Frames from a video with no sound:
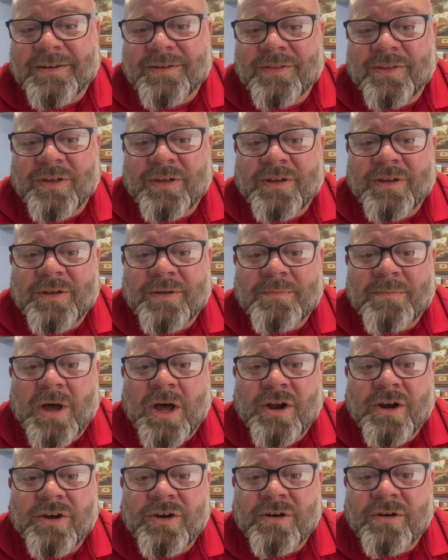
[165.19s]
the
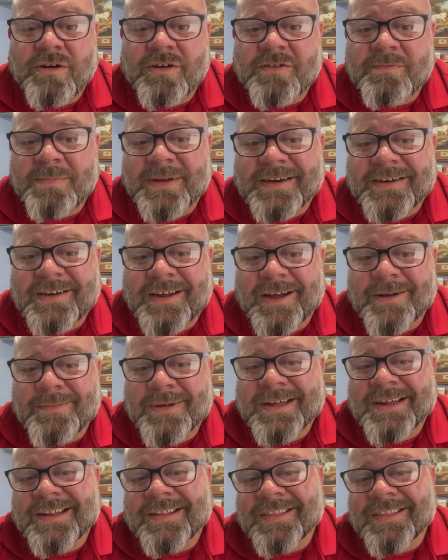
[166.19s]
monitor is picked up.